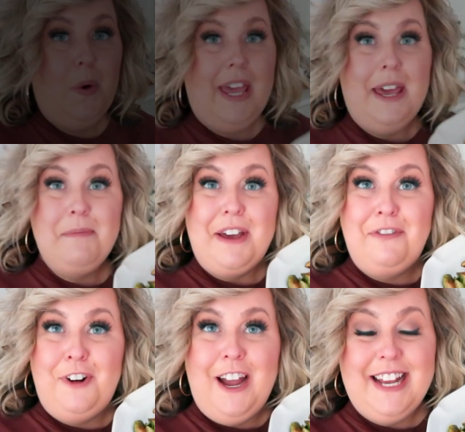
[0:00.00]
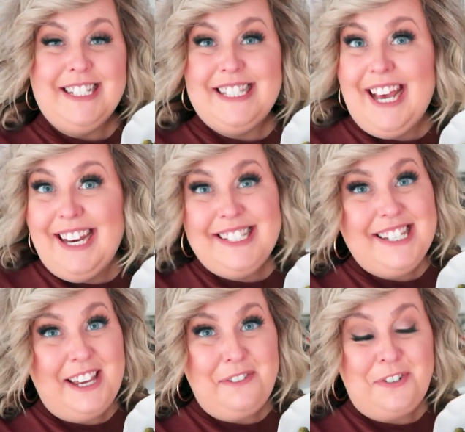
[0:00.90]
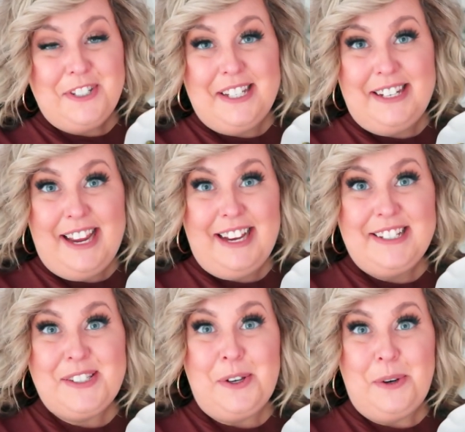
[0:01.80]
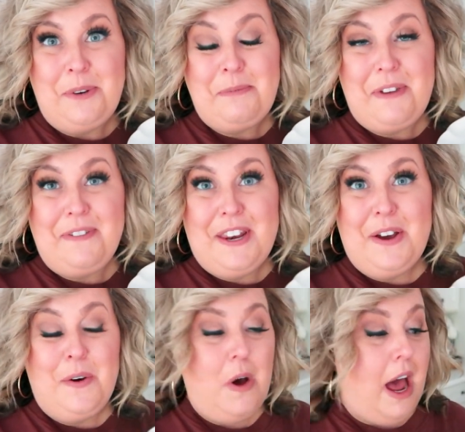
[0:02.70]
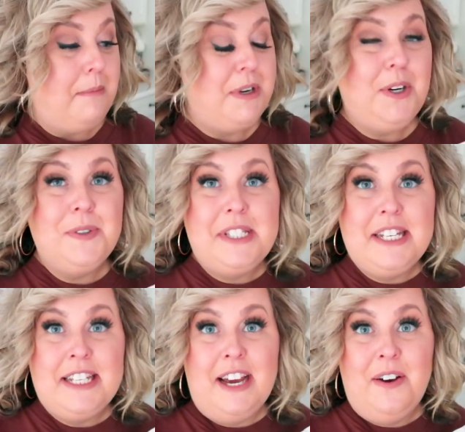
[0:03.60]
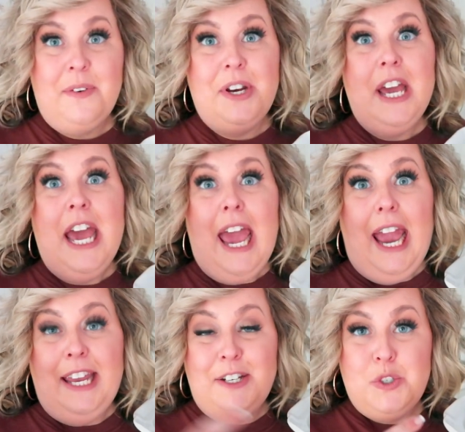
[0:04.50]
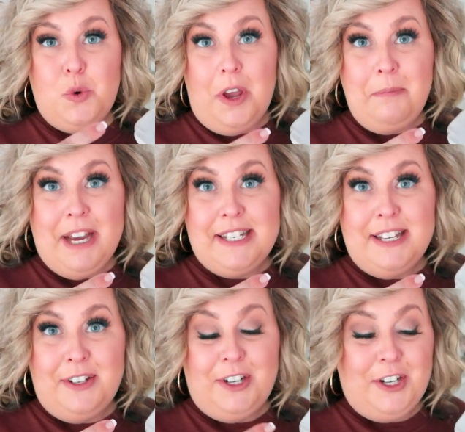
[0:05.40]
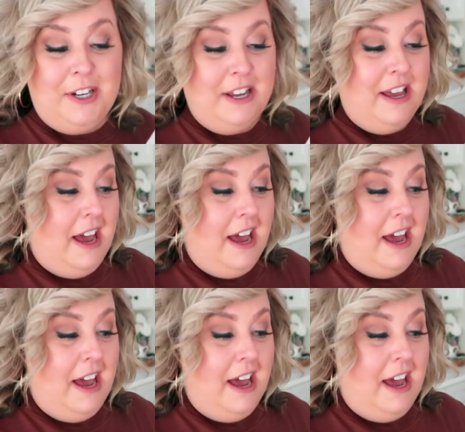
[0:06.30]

Okay, my friends, that is it for today's Cook With Me video. I'm gonna go sit down and enjoy my dinner.